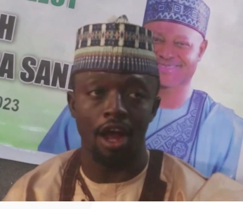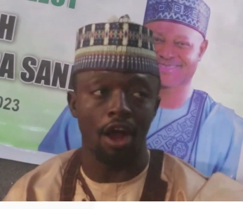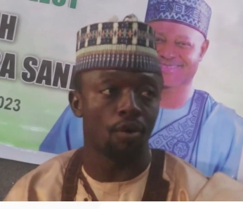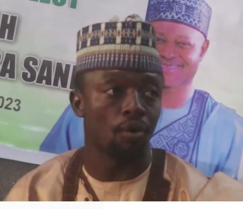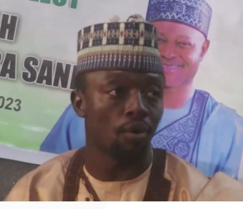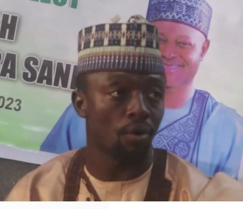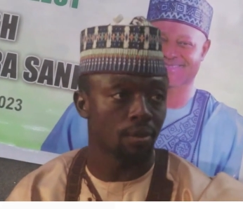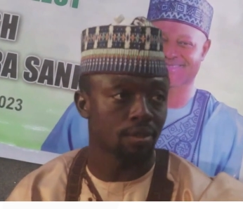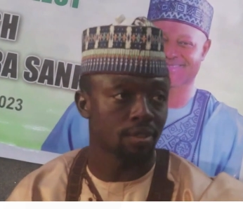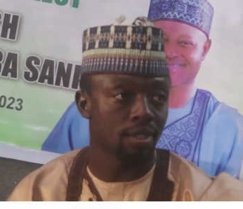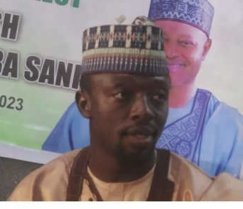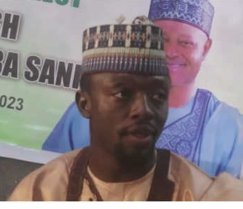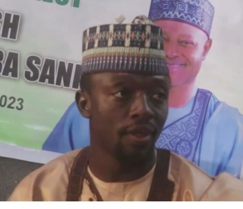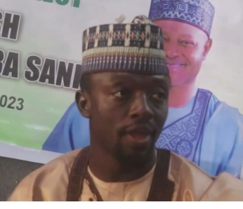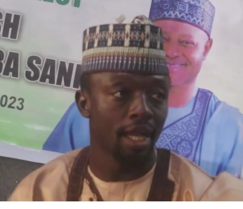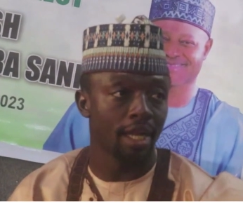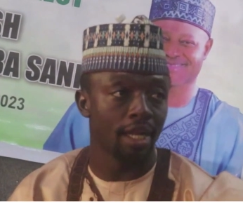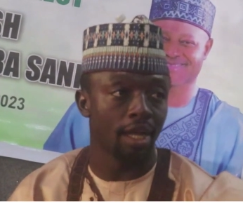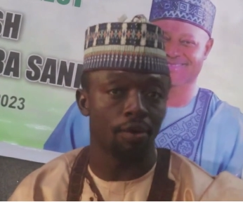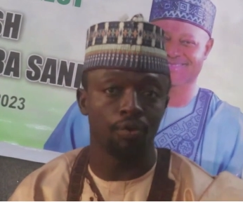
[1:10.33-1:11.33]
Speaker 1: accord
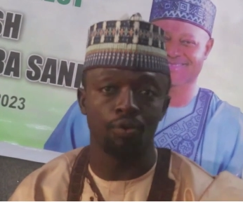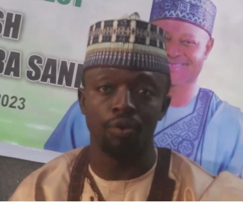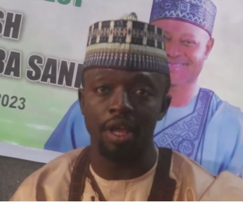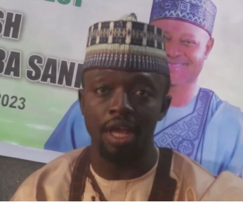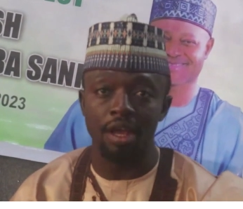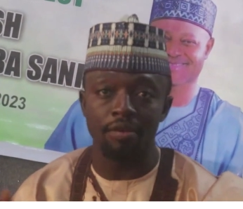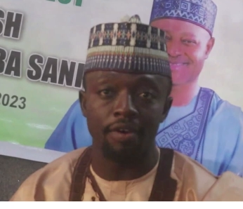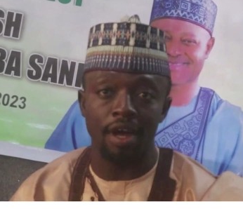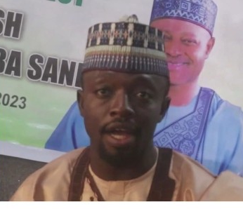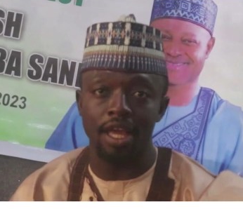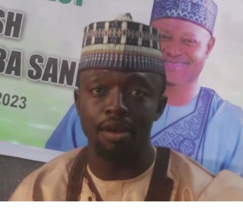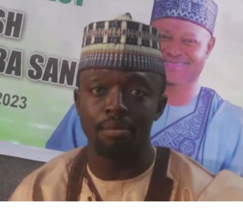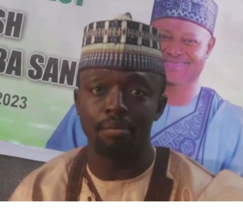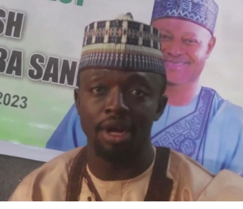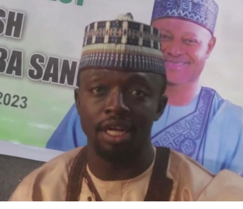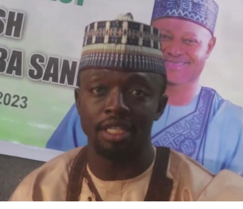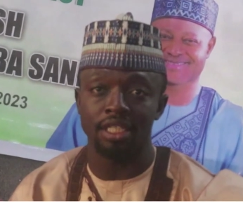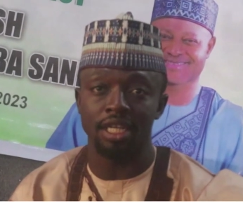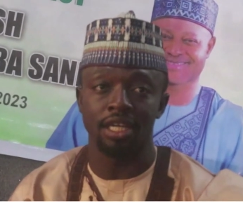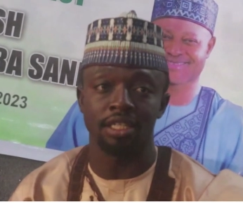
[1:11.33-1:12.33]
that whoever
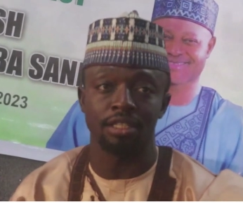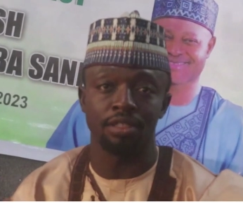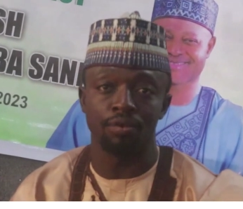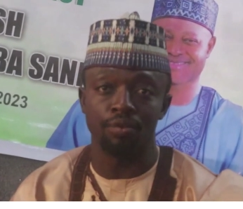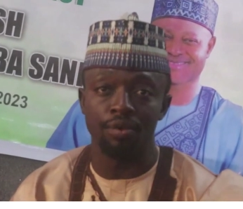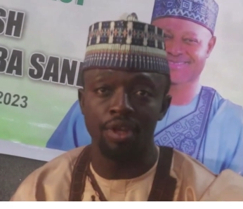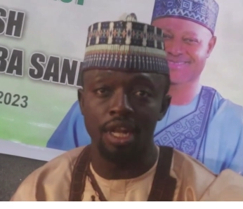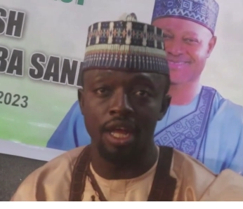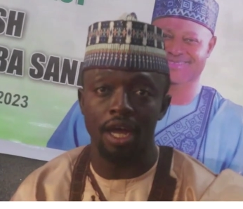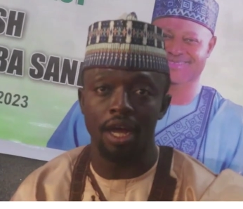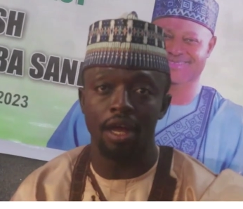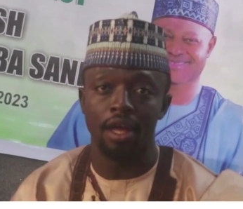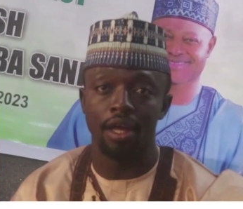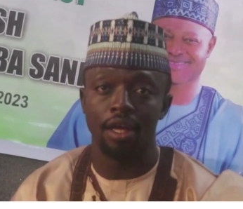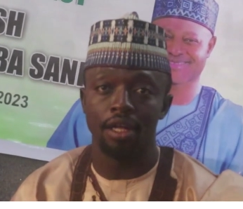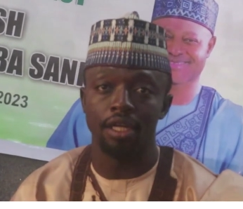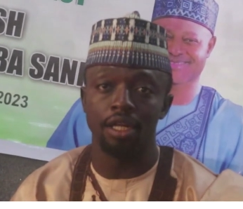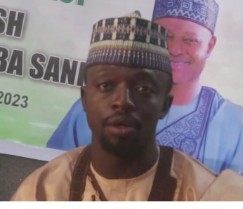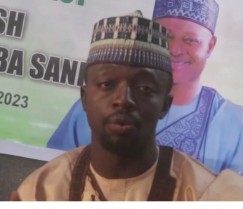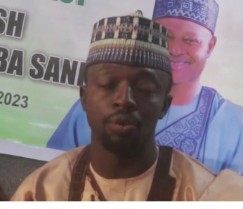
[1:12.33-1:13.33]
emerges as the winner,
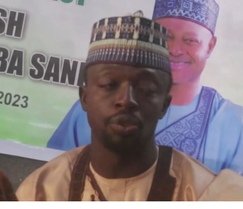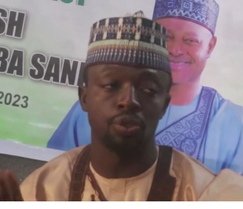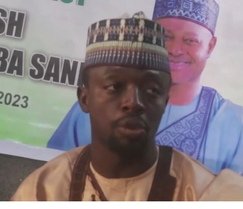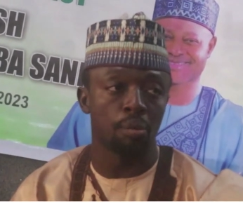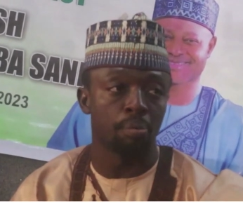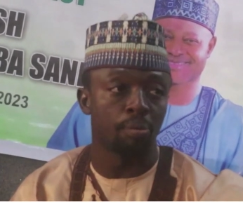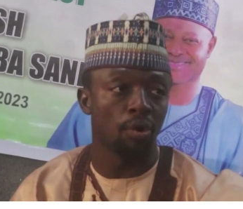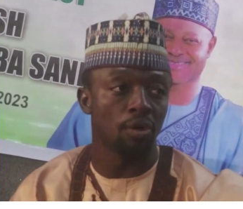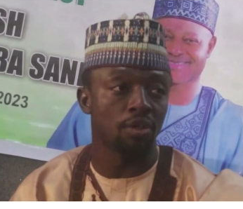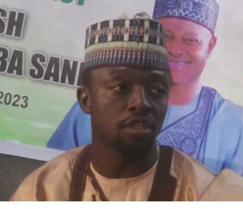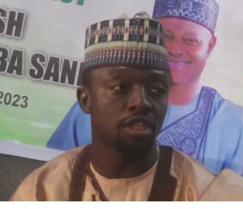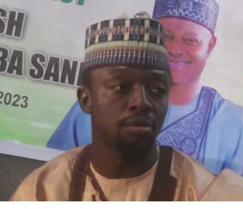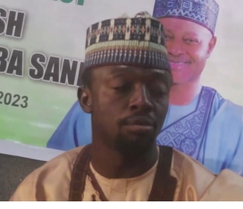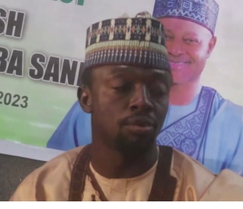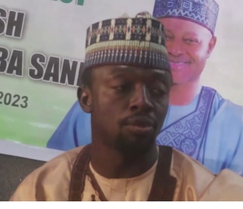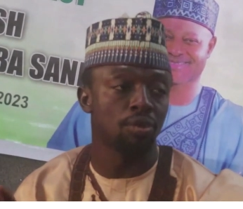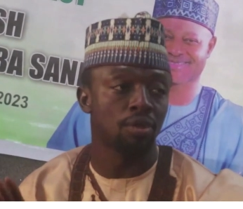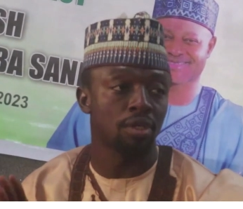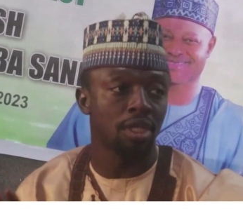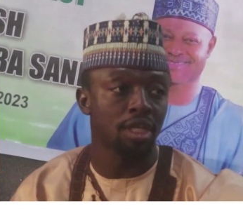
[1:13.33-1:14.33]
they will support
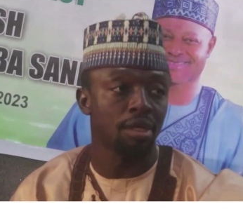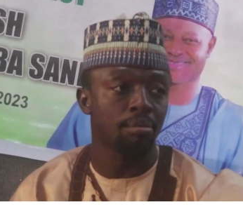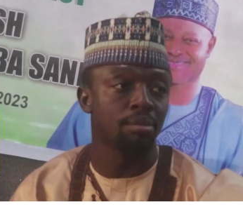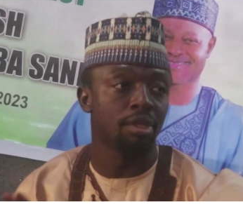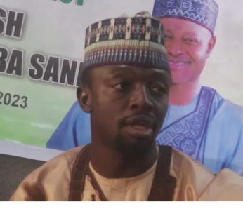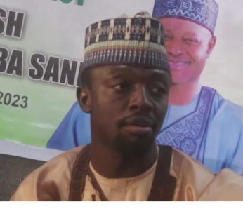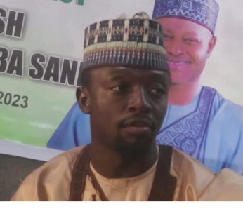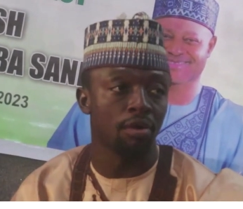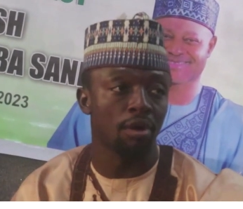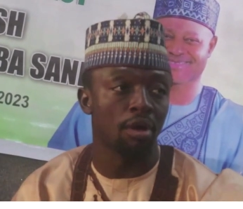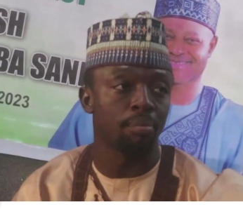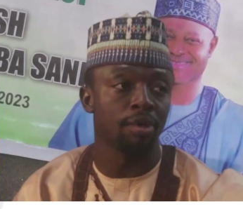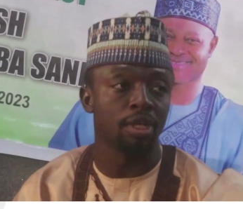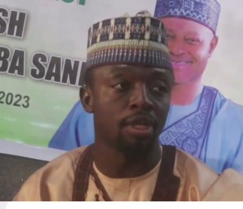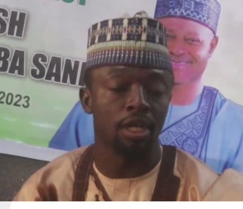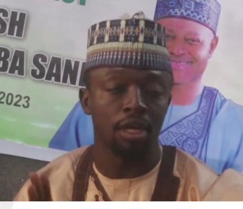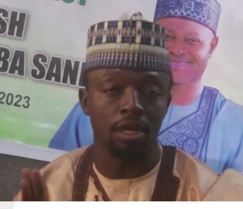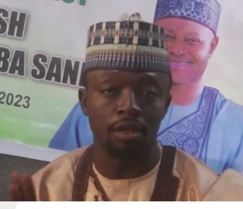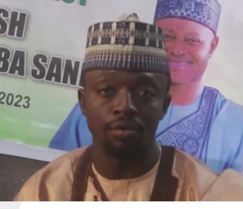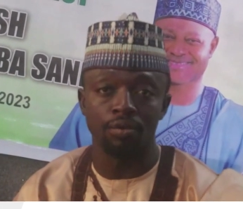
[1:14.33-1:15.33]
him to keep
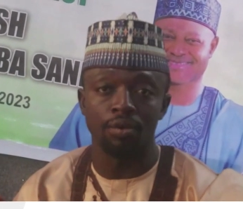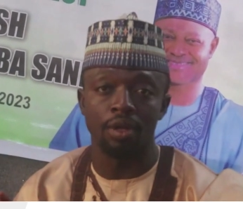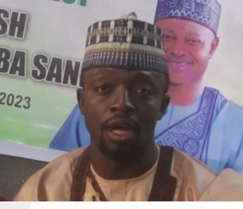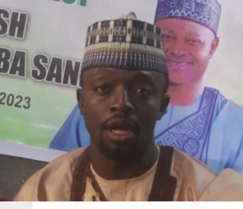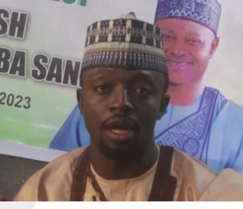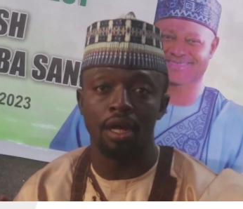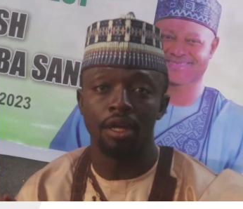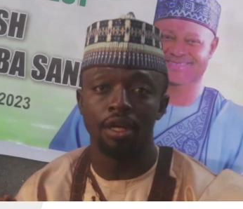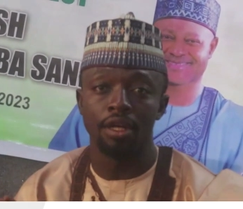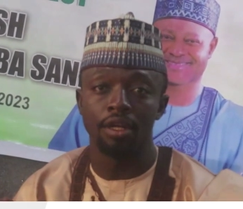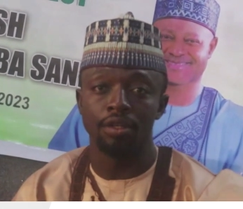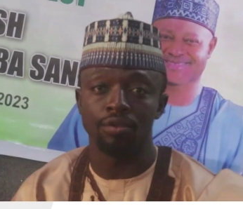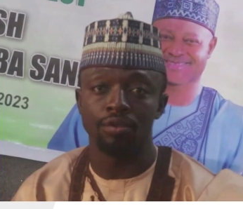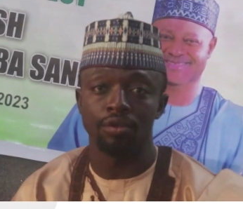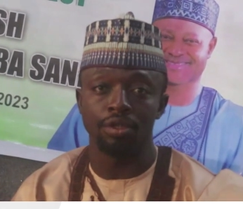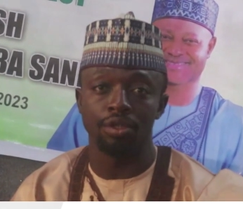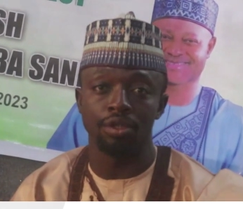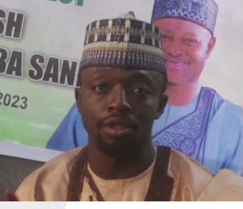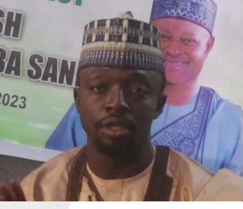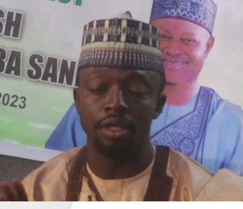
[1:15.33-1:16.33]
developing Kaduna
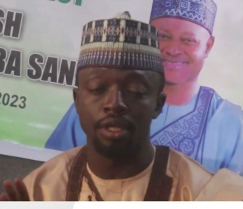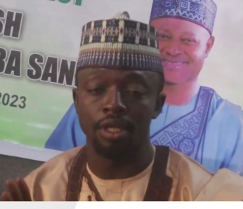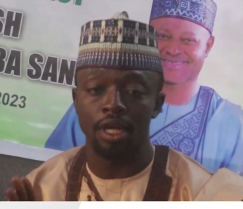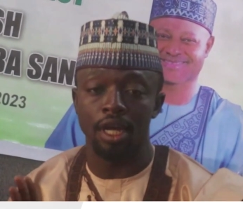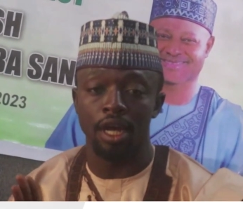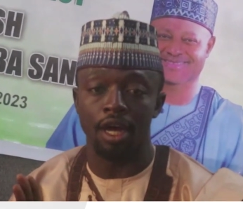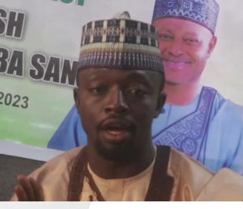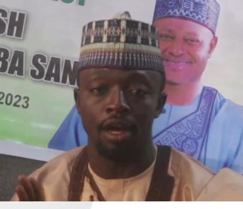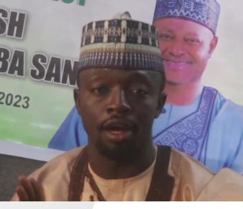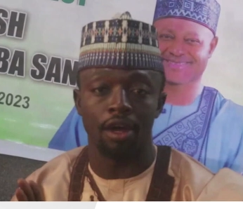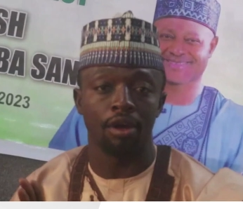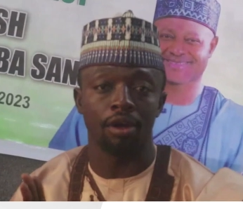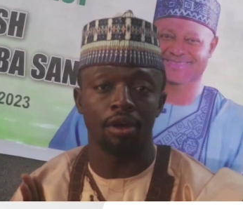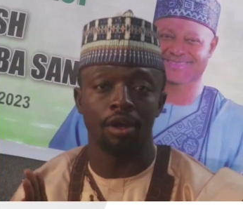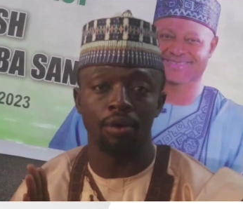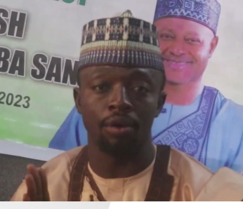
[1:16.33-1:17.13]
to the uh,